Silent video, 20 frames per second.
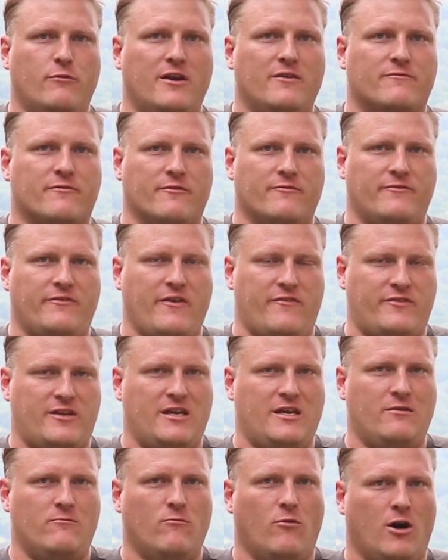wind for
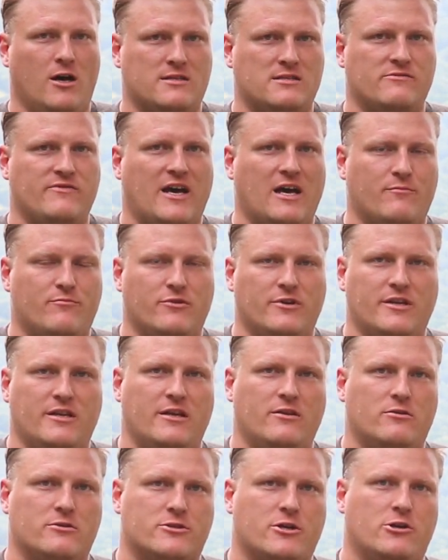15 watts of output,
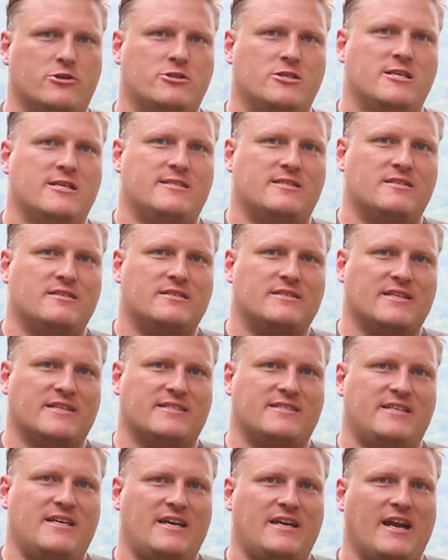it'll charge this in
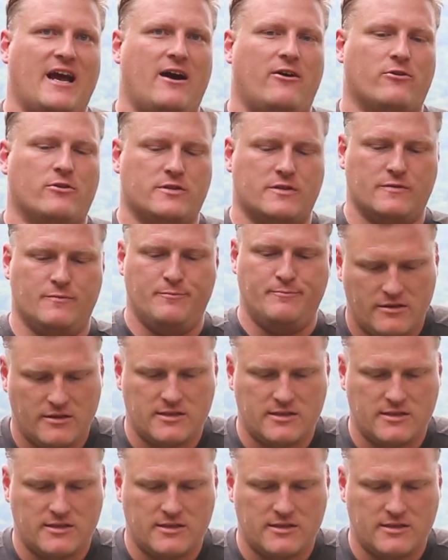16 hours.